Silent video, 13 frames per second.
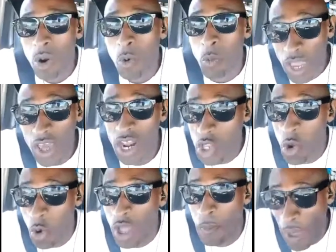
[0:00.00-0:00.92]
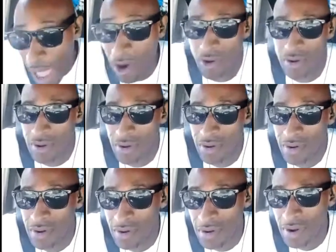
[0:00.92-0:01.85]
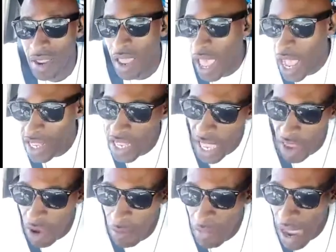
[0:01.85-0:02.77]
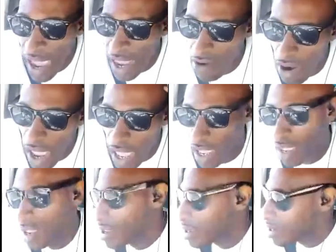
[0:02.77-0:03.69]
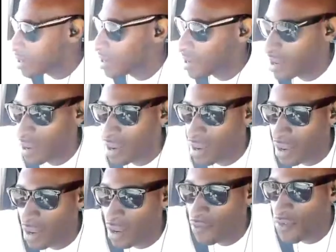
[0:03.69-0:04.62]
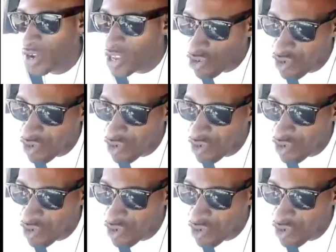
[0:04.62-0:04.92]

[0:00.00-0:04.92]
We're going to talk about how to get your mind right for this